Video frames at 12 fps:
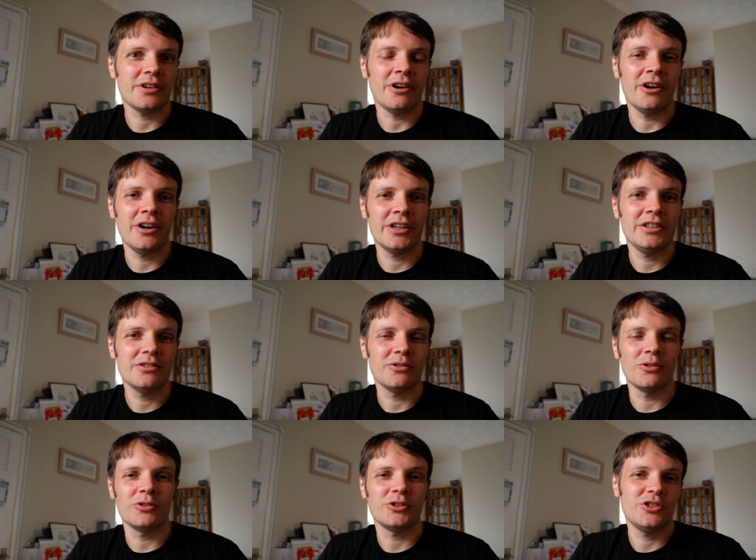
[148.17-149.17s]
I
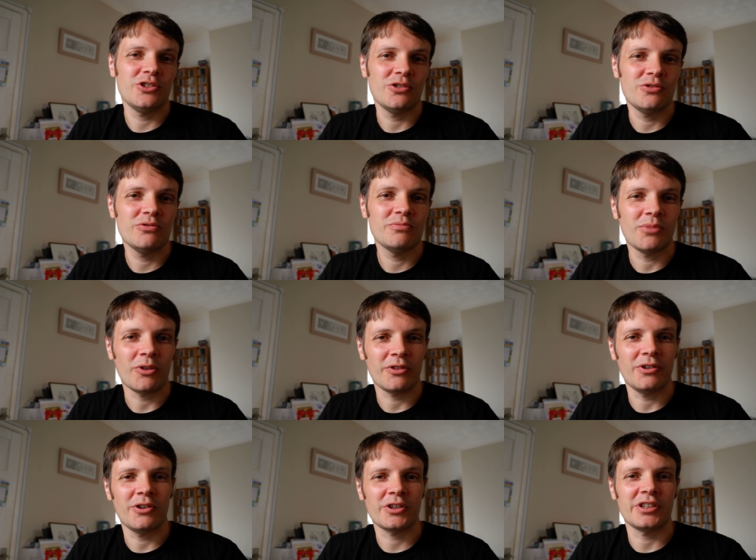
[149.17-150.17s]
or you
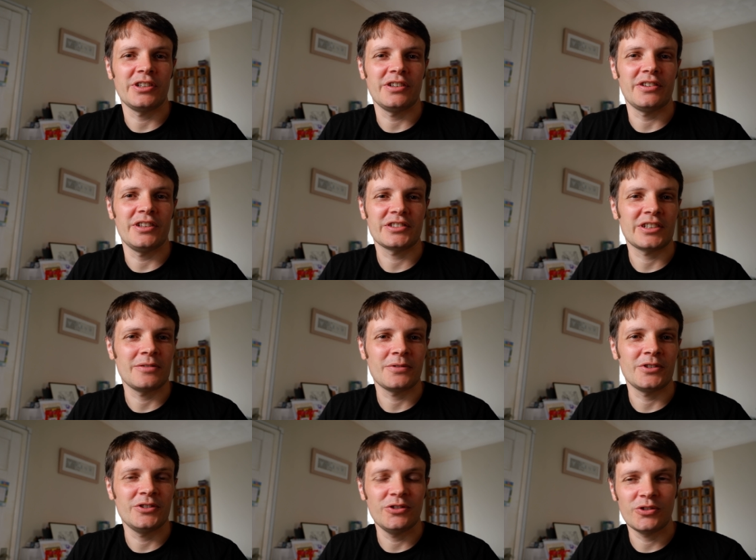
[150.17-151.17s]
bother looking at this
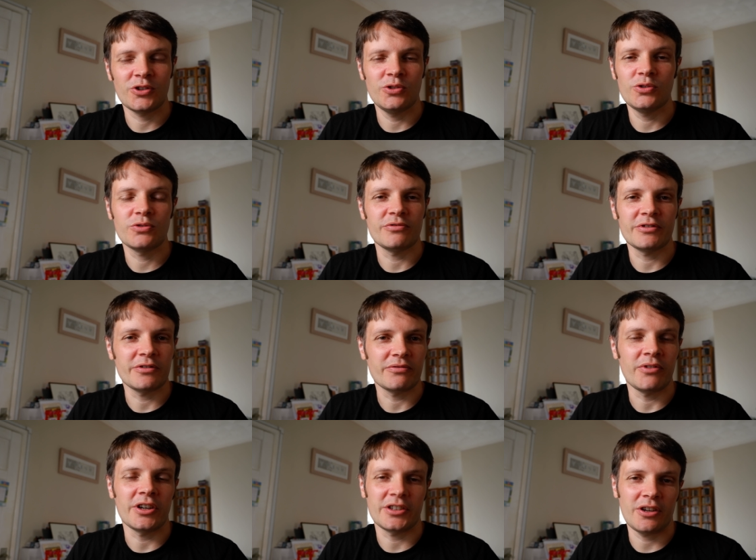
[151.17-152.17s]
given you could
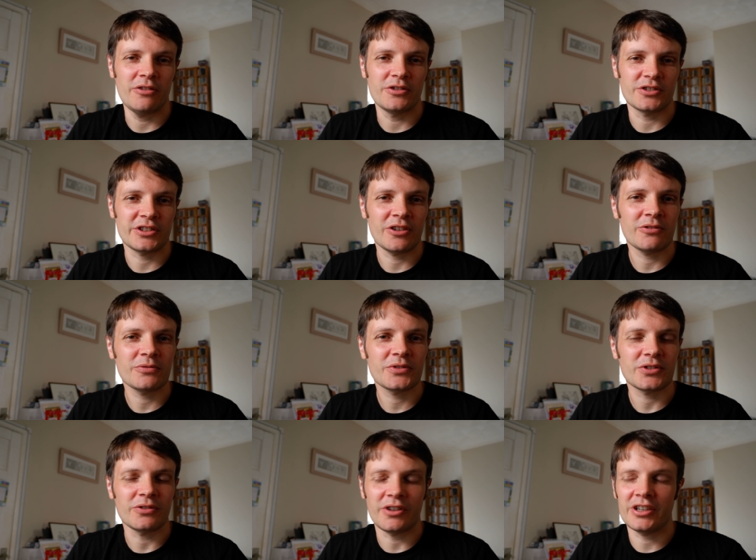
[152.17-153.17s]
write code
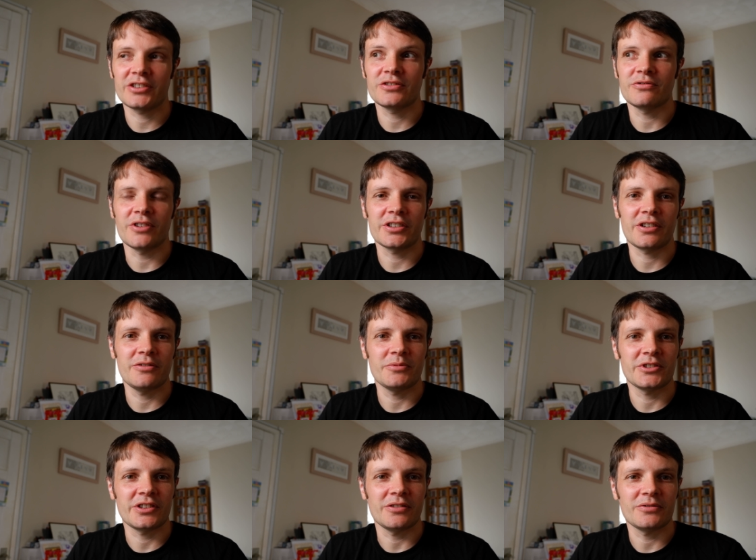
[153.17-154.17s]
yourselves or I could write code
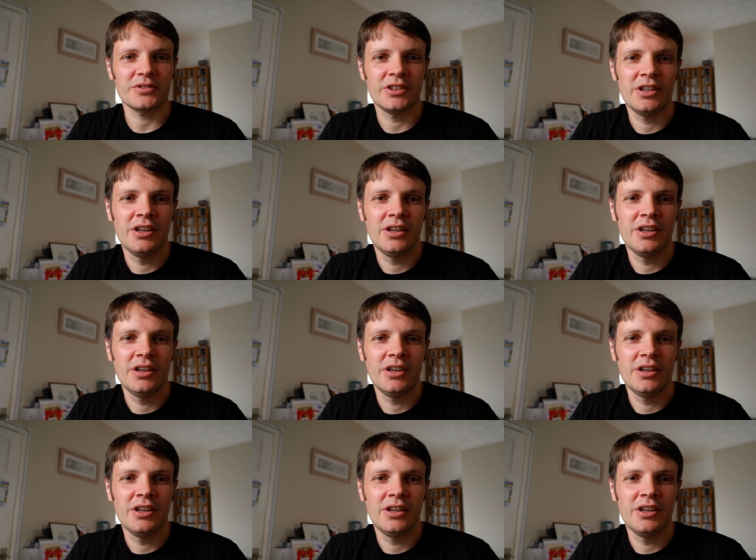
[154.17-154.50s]
yourselves?